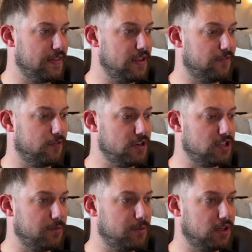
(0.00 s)
and they have
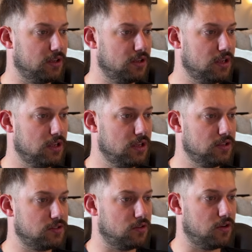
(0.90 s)
free shipping.
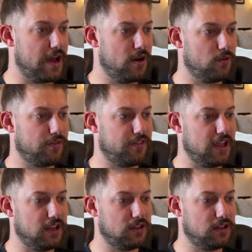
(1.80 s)
So I don't